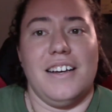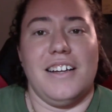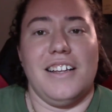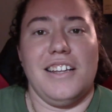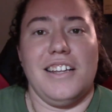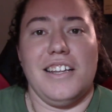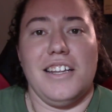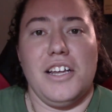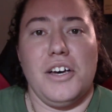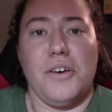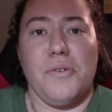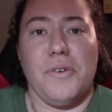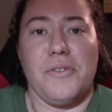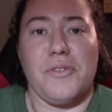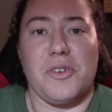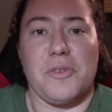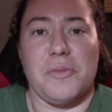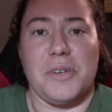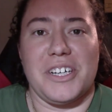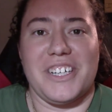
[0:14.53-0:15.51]
Hello
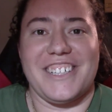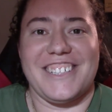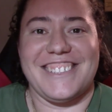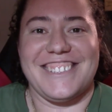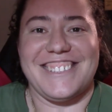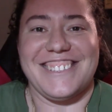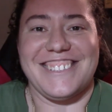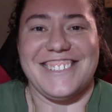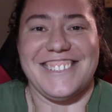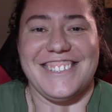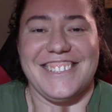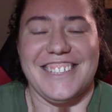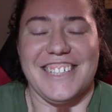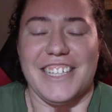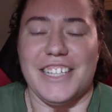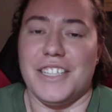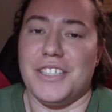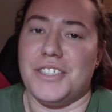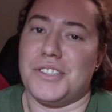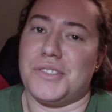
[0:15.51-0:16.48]
everybody,
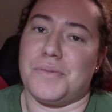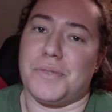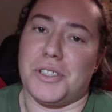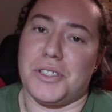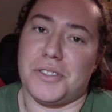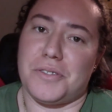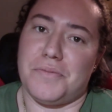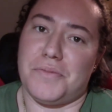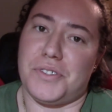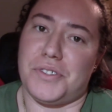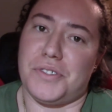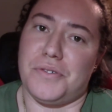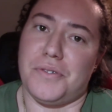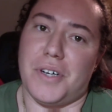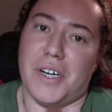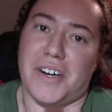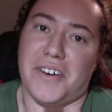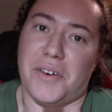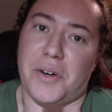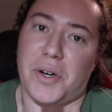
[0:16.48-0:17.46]
and welcome to
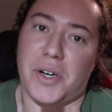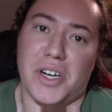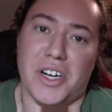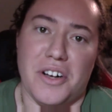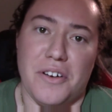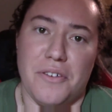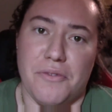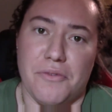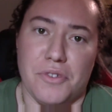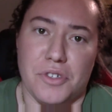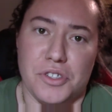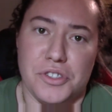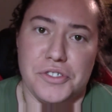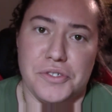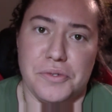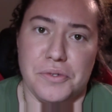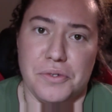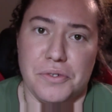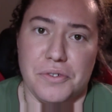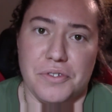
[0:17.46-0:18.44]
our
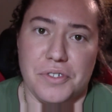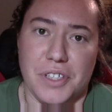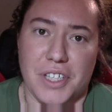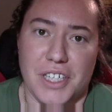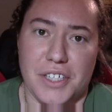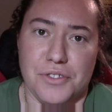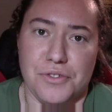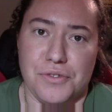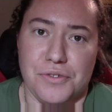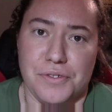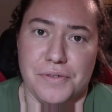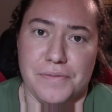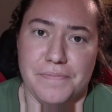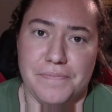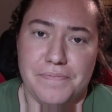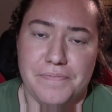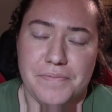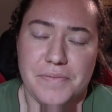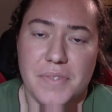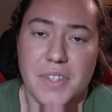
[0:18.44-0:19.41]
virtual classroom.
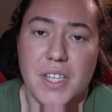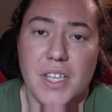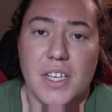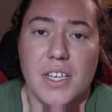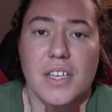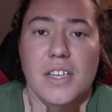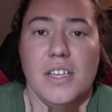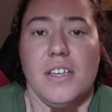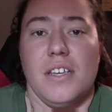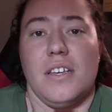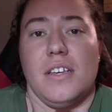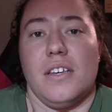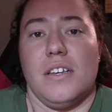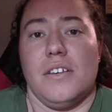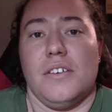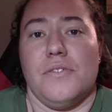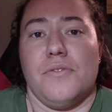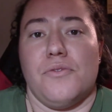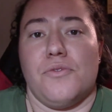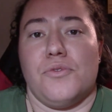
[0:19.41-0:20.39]

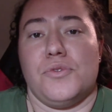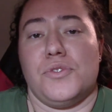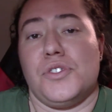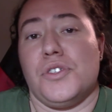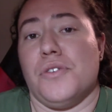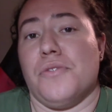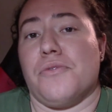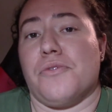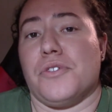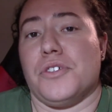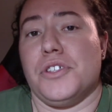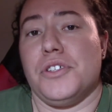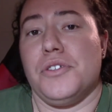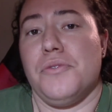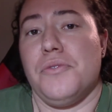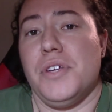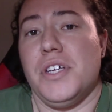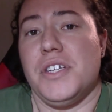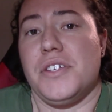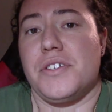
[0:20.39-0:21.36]
So for
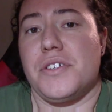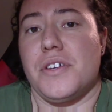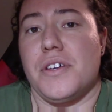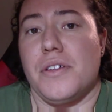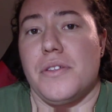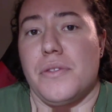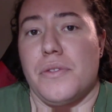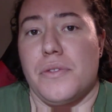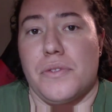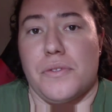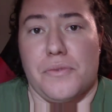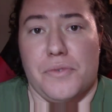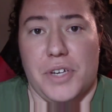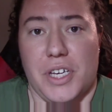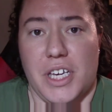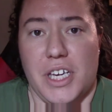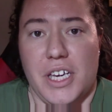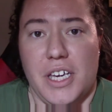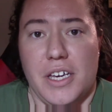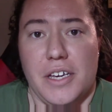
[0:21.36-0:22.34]
Unit
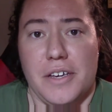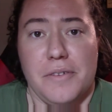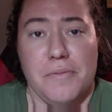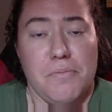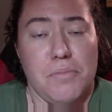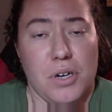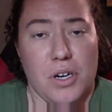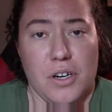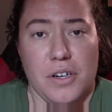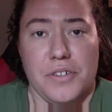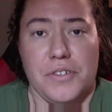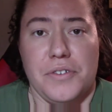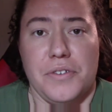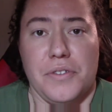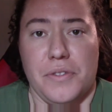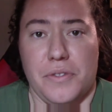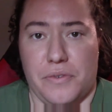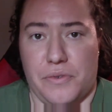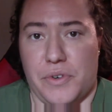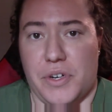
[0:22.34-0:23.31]
3, Part
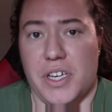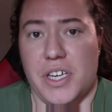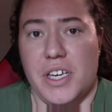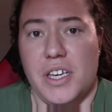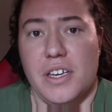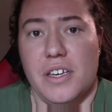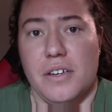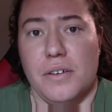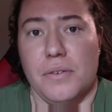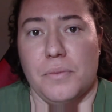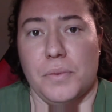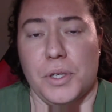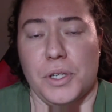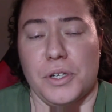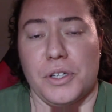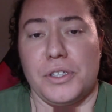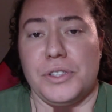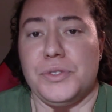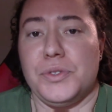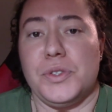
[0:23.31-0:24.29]
3, we
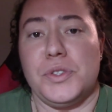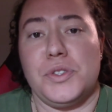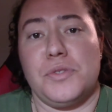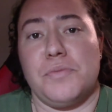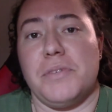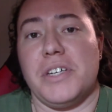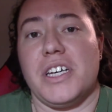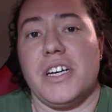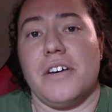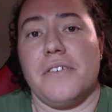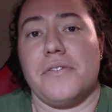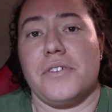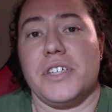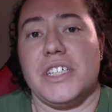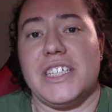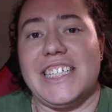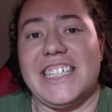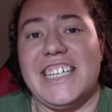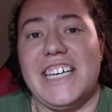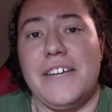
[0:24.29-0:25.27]
are going to be
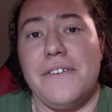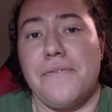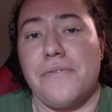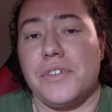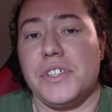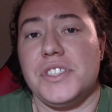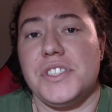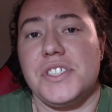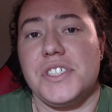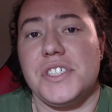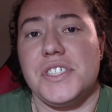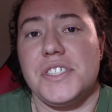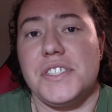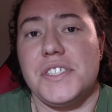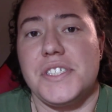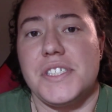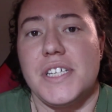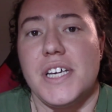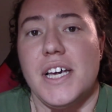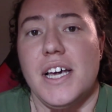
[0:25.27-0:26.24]
covering
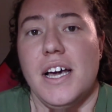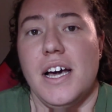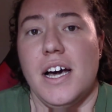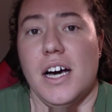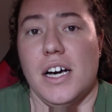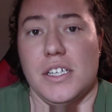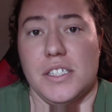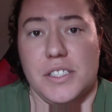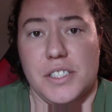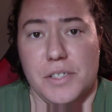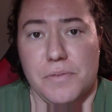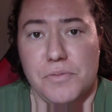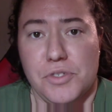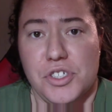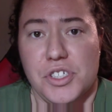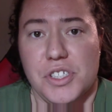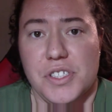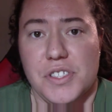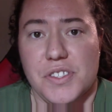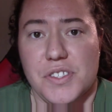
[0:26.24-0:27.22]
inferences,
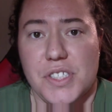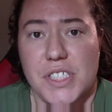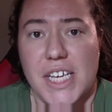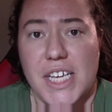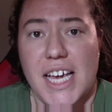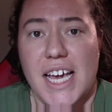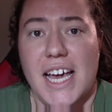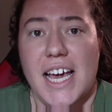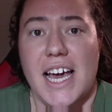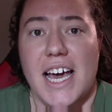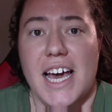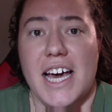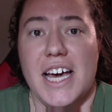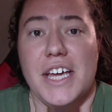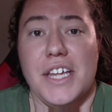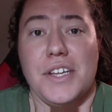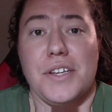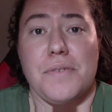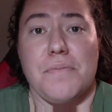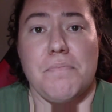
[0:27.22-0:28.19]
assumptions,
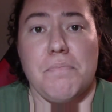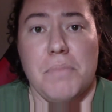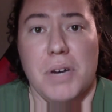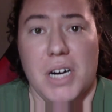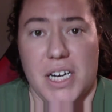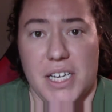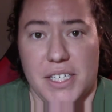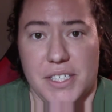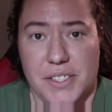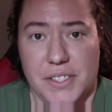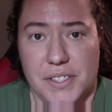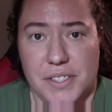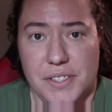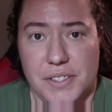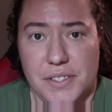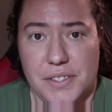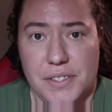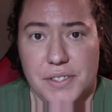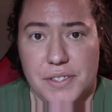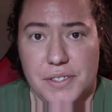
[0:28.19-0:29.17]
and
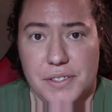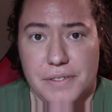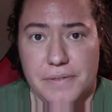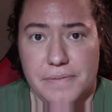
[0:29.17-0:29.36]
biases.